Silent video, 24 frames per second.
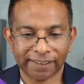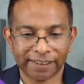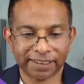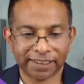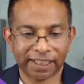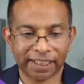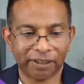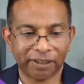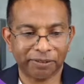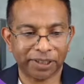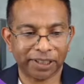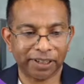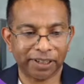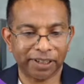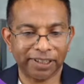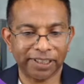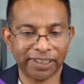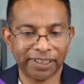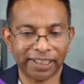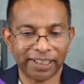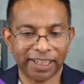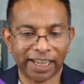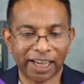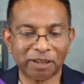see how we're
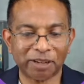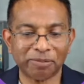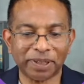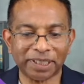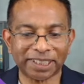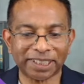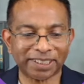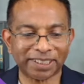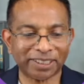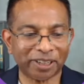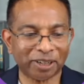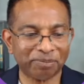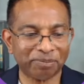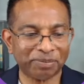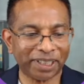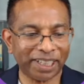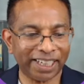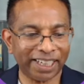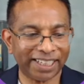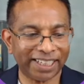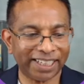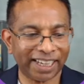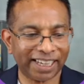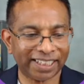going. Emma's at the top
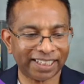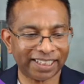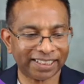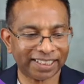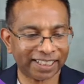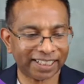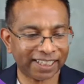again, and